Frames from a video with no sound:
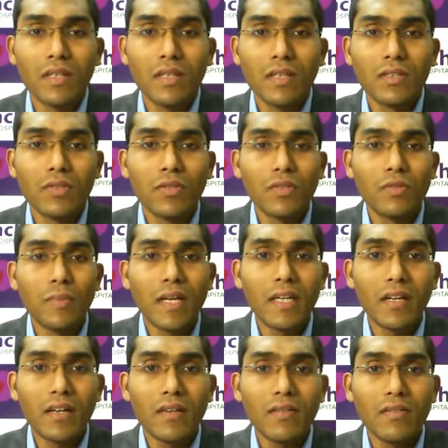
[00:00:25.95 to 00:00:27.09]
So, you might
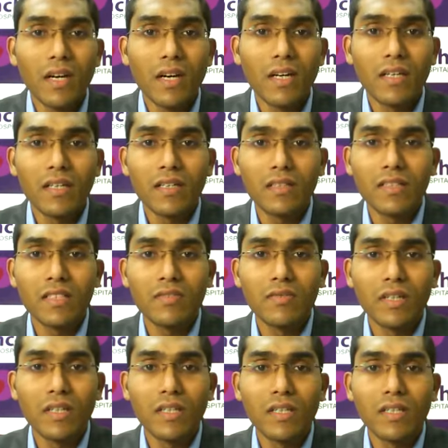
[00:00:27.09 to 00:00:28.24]
have heard this
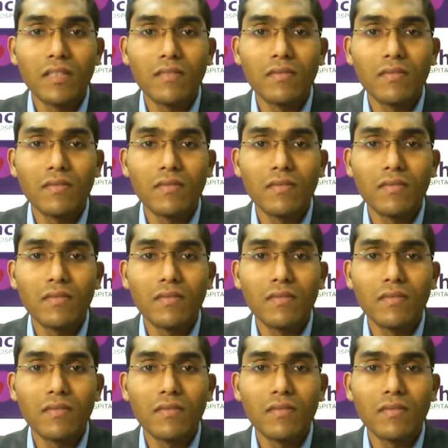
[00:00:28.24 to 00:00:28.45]
word in